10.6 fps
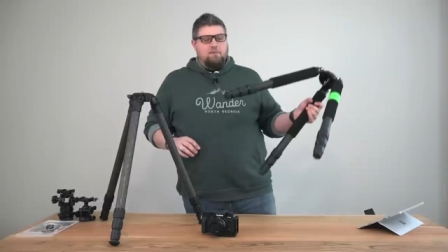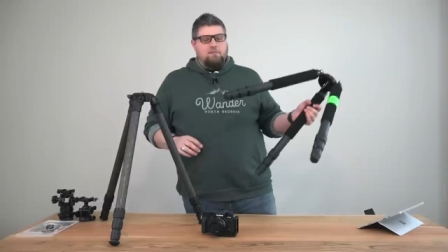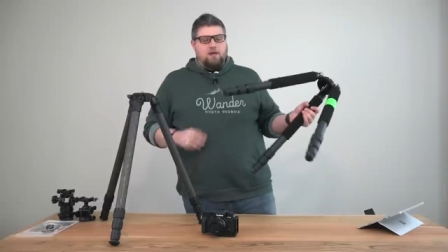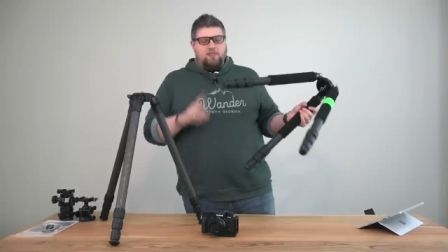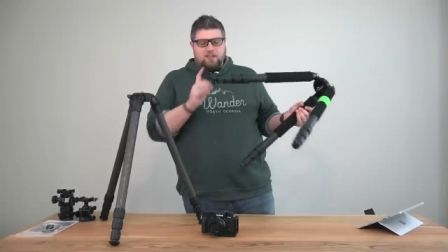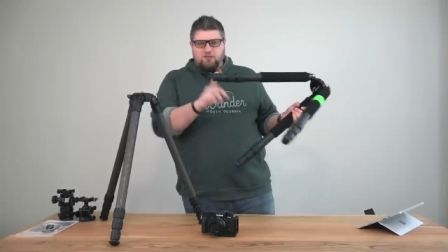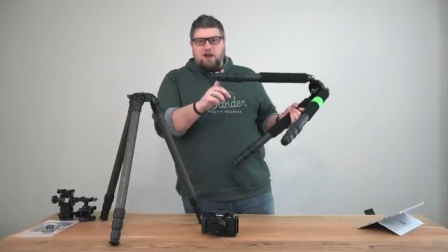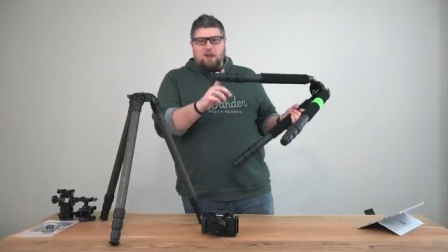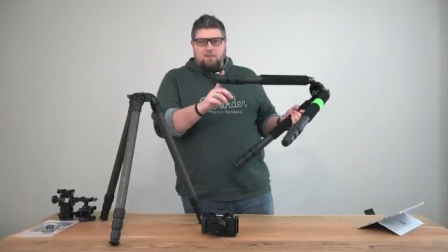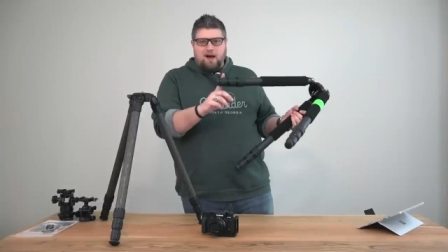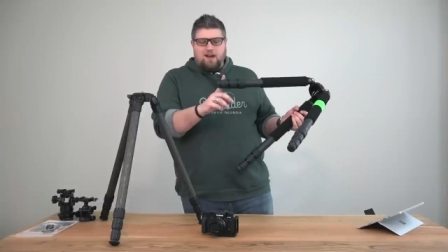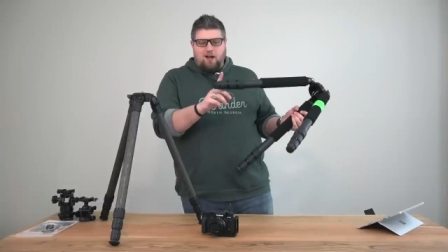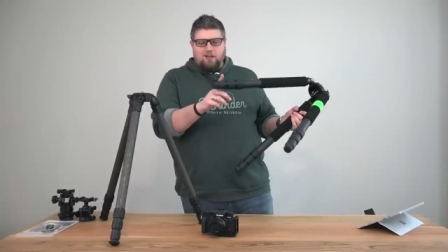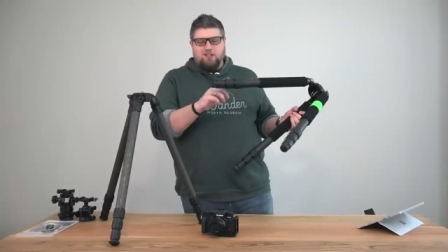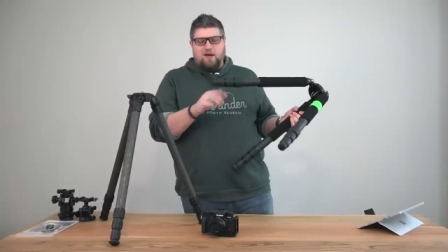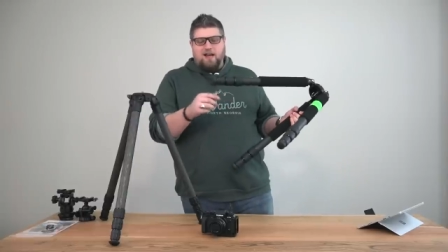But this tripod
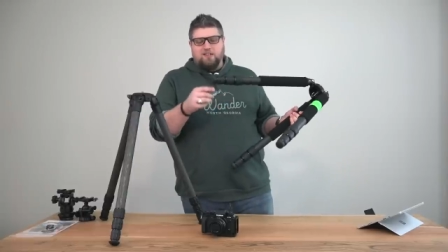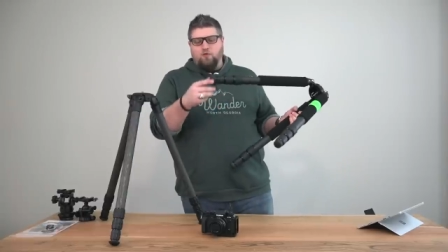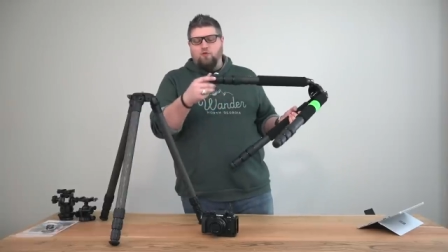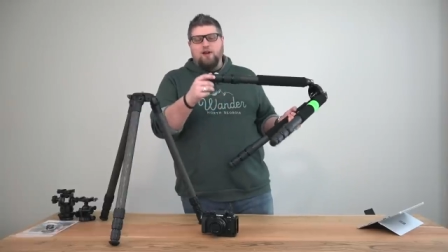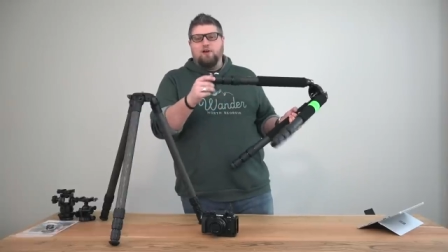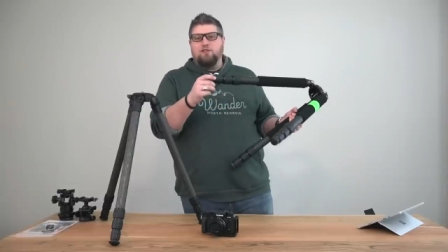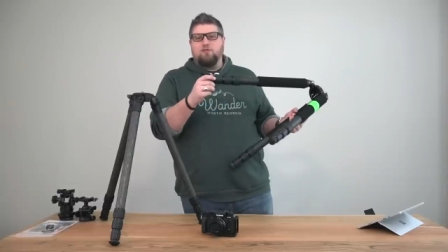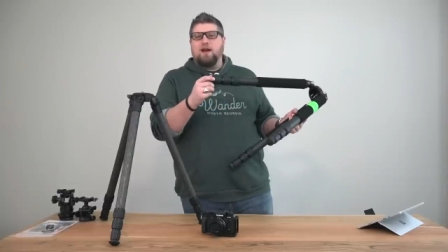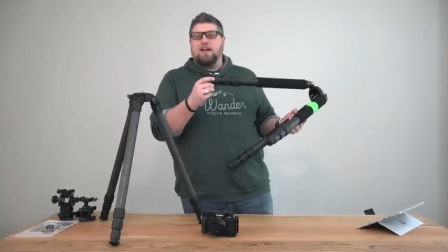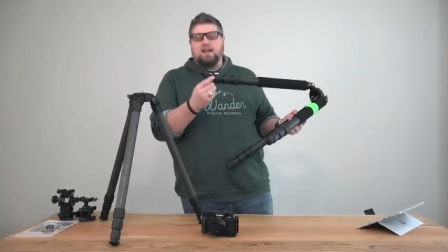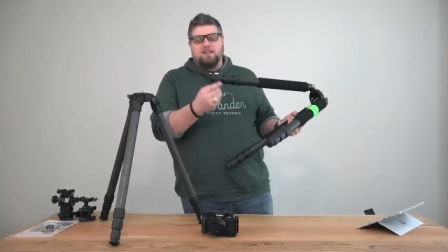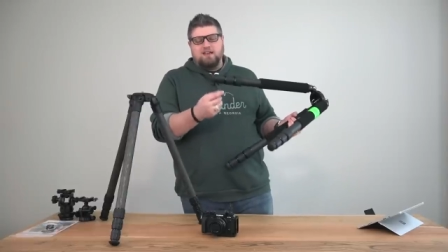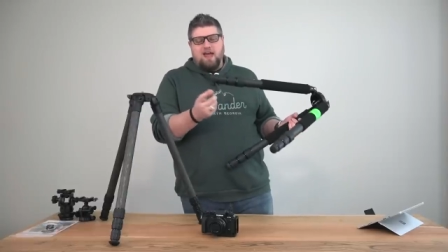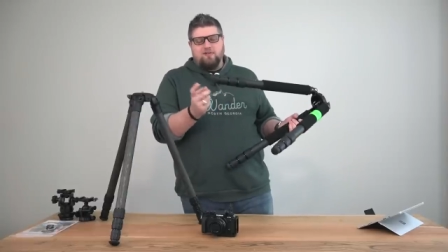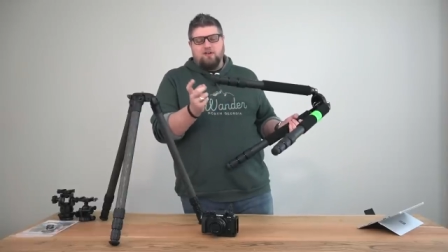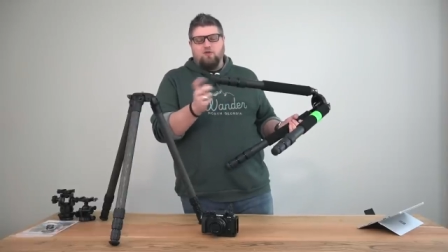also has a weird threading. It doesn't
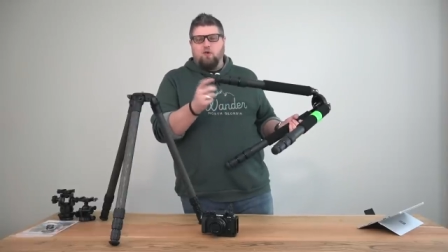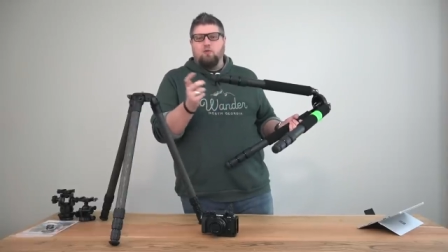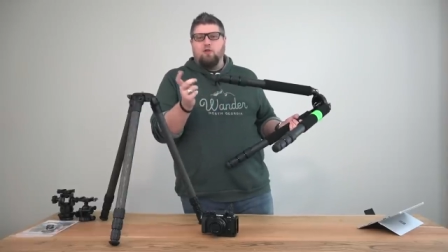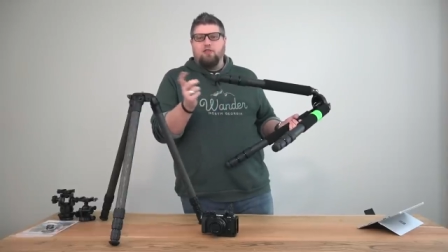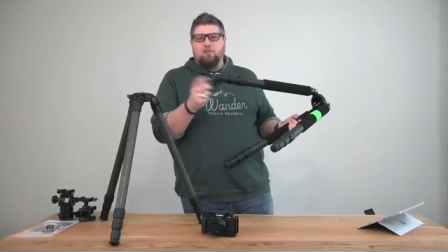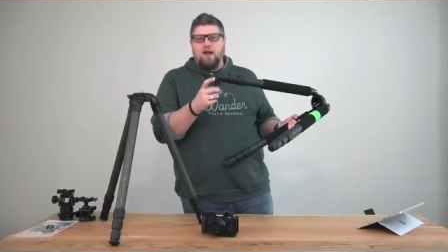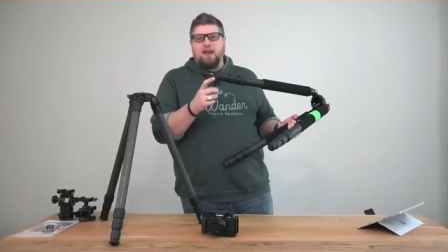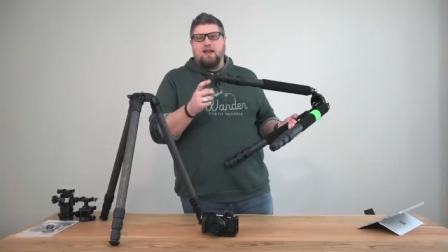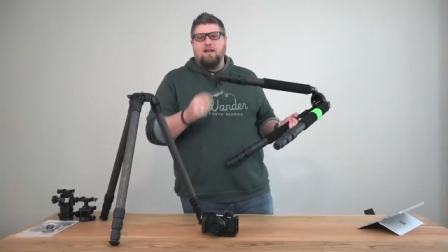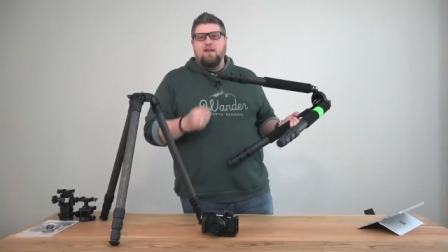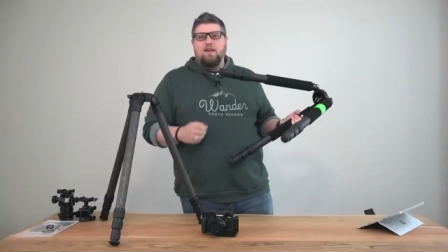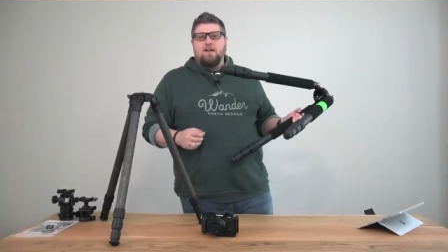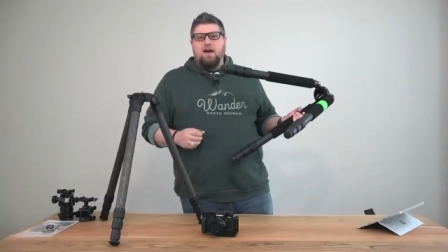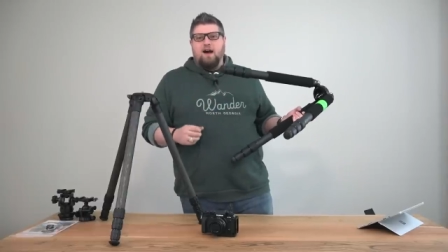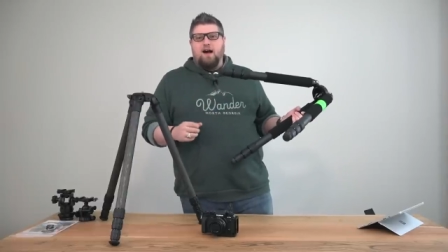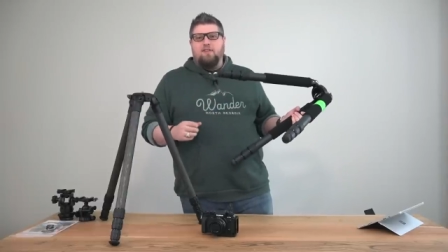have a normal threading
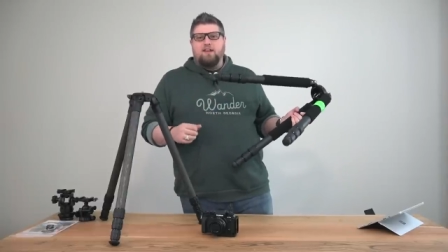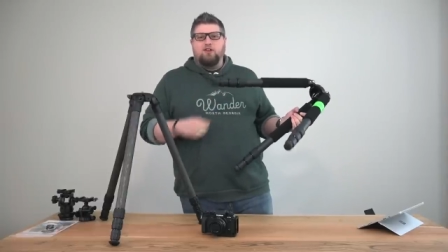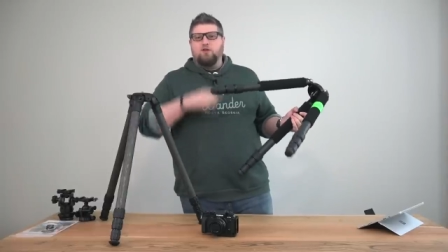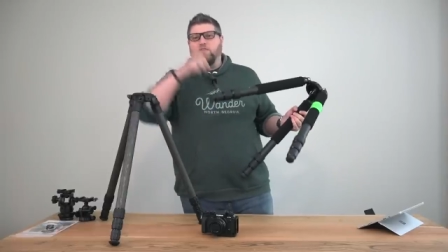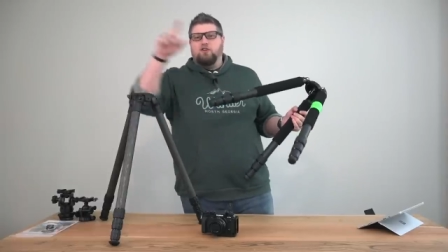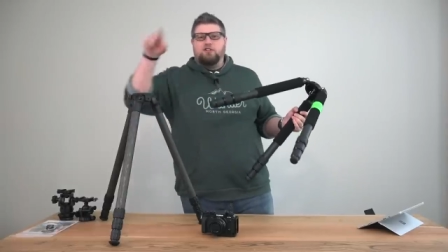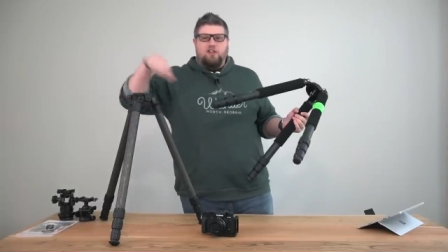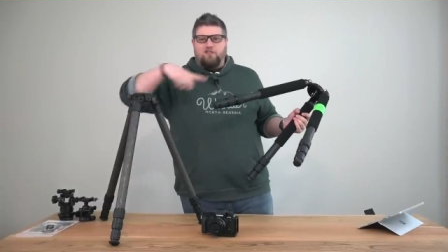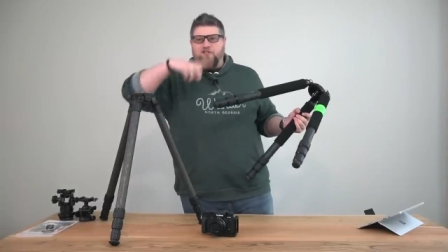that universally